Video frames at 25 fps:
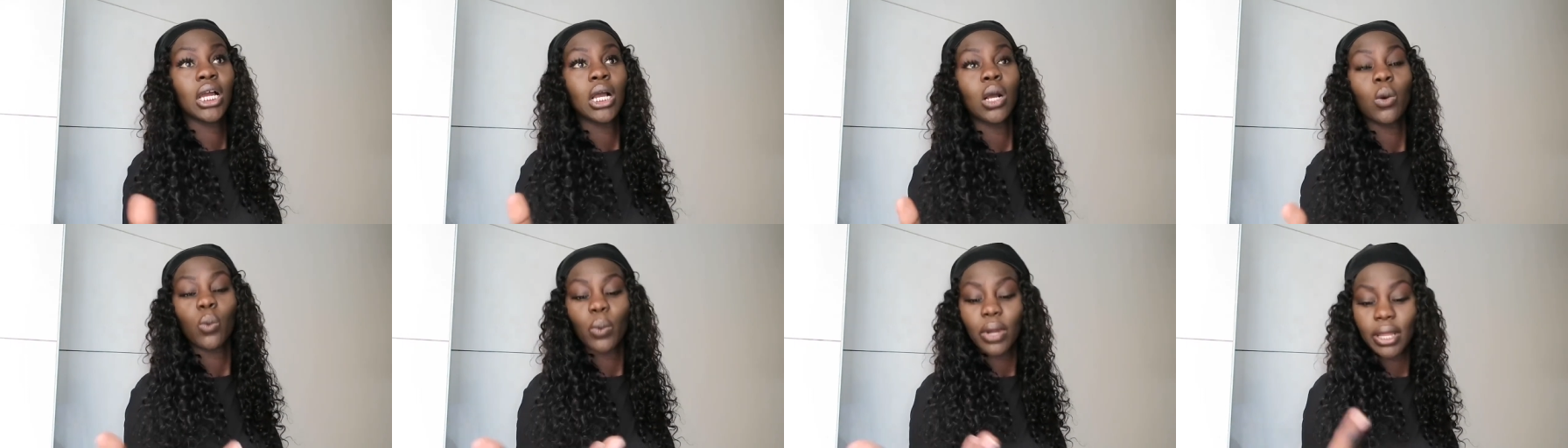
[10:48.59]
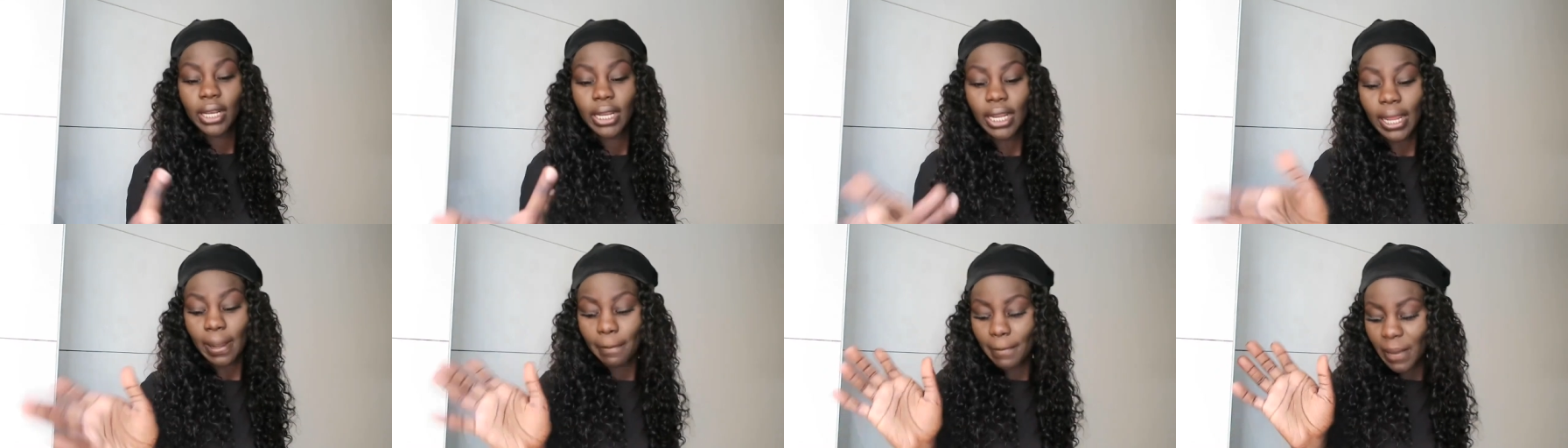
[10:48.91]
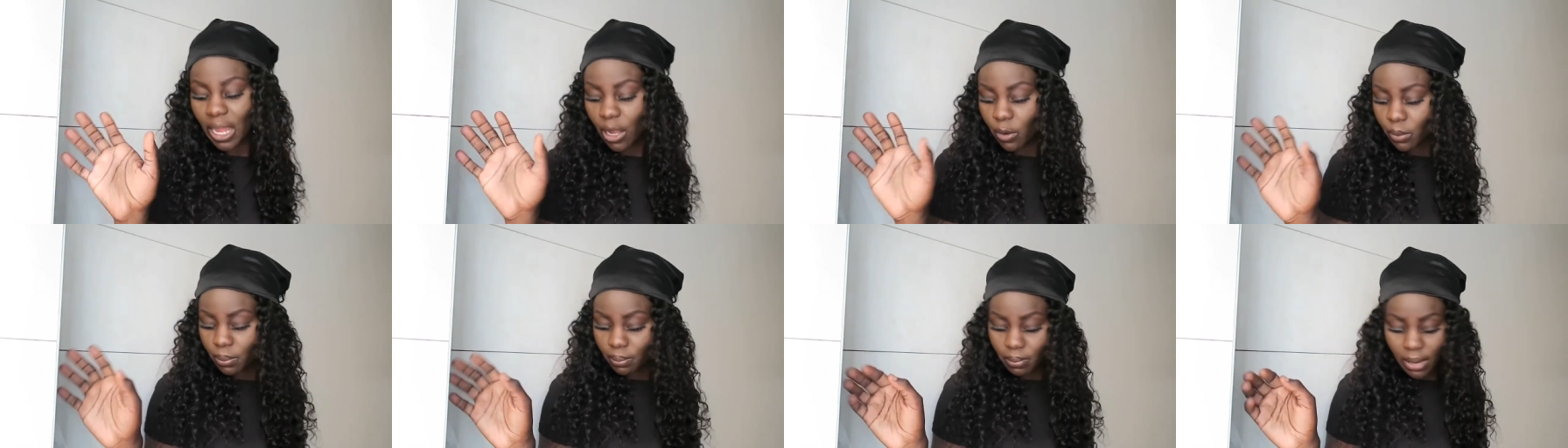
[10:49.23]
Went
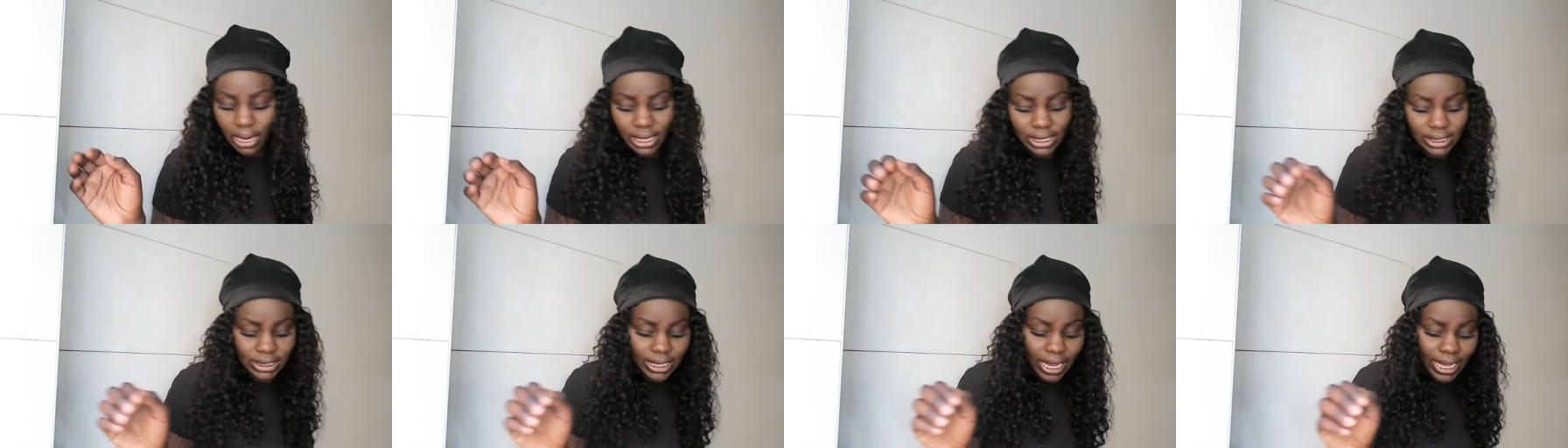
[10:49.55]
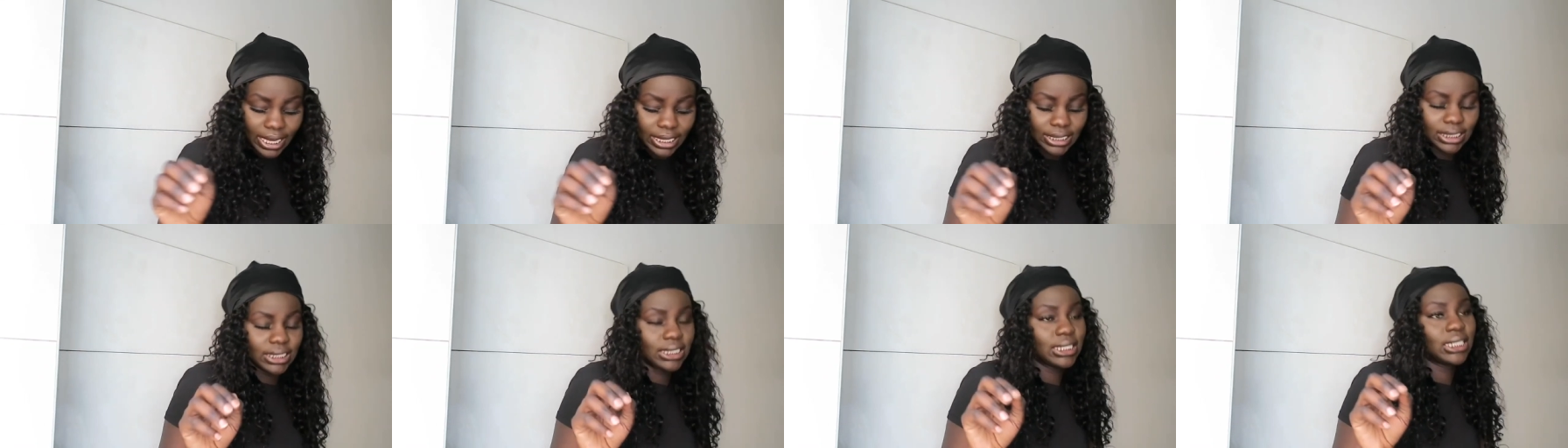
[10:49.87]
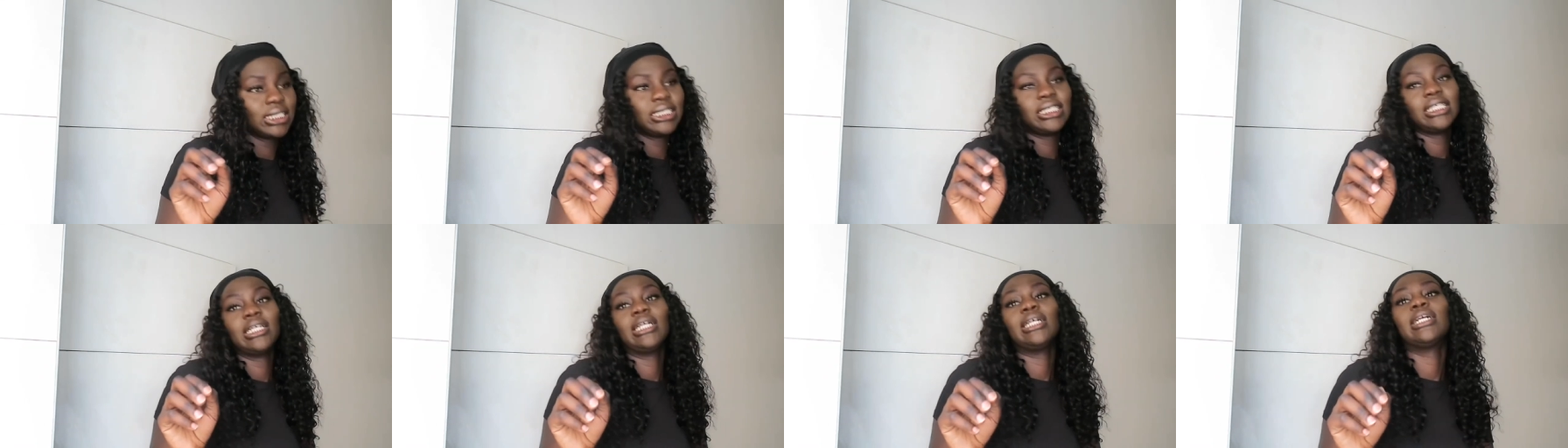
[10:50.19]
about my day.
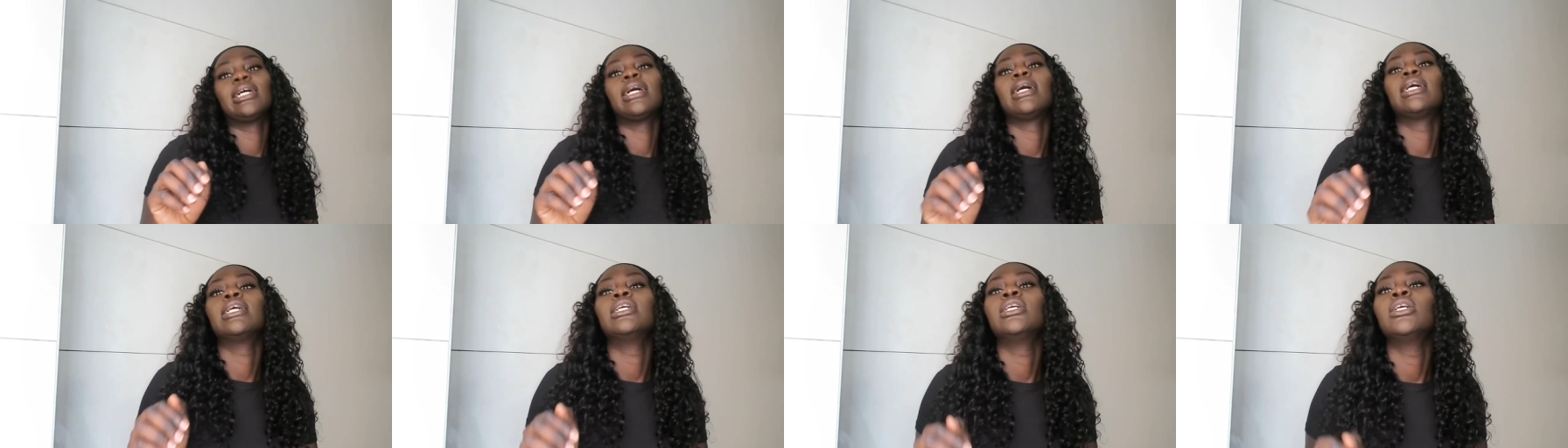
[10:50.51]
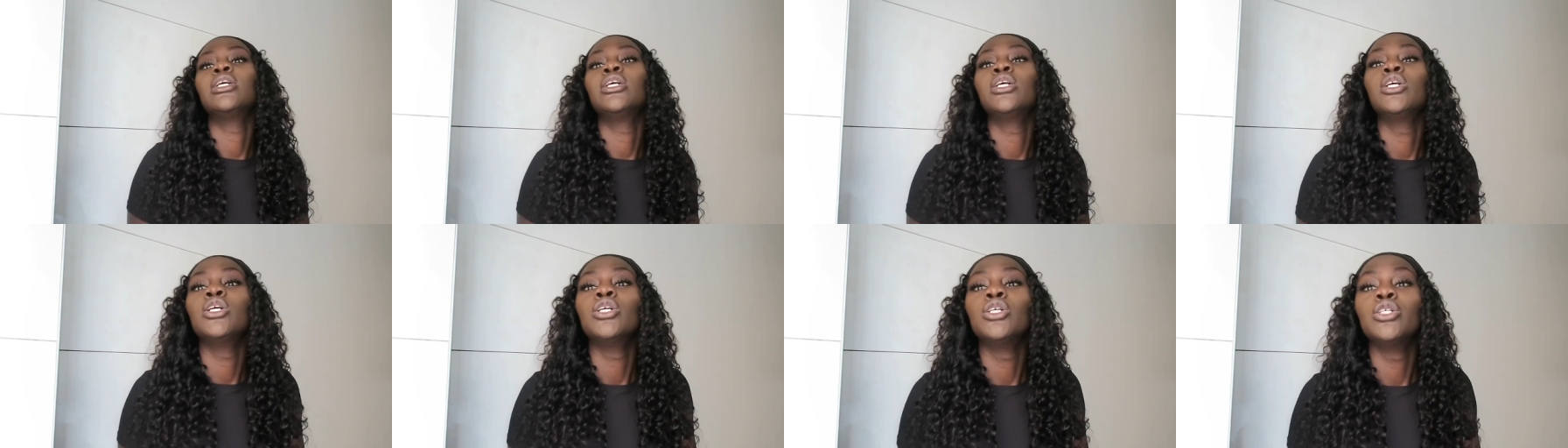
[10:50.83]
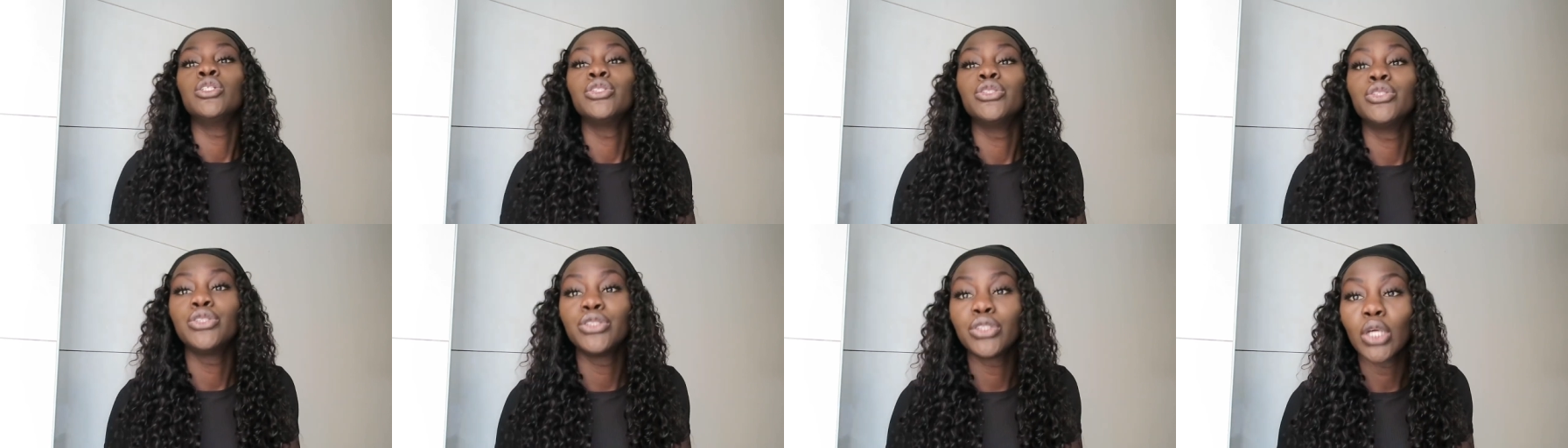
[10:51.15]

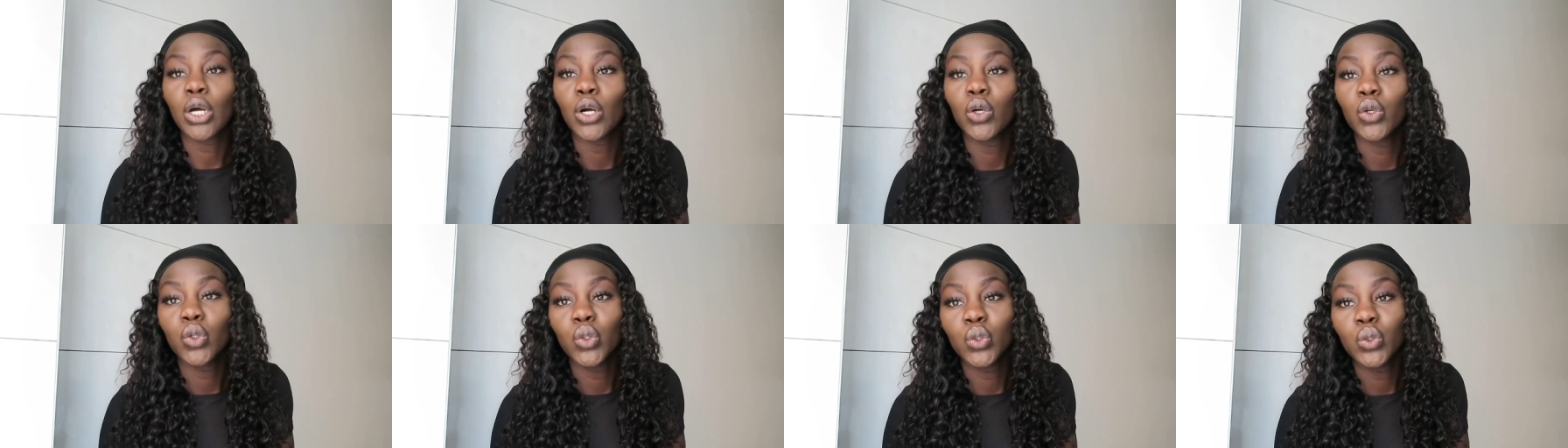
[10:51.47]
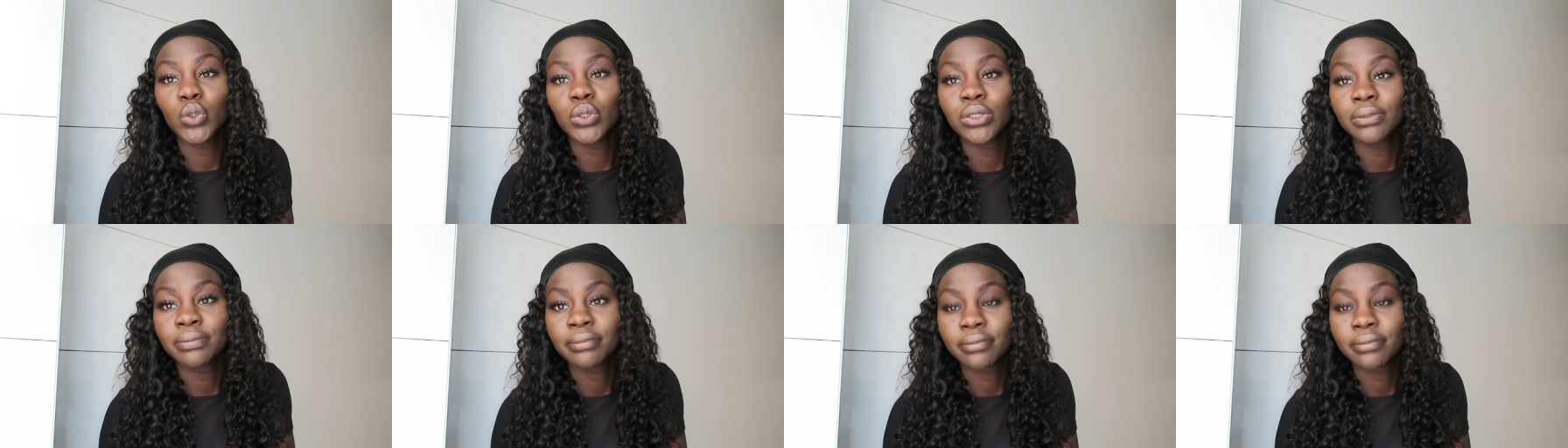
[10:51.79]
So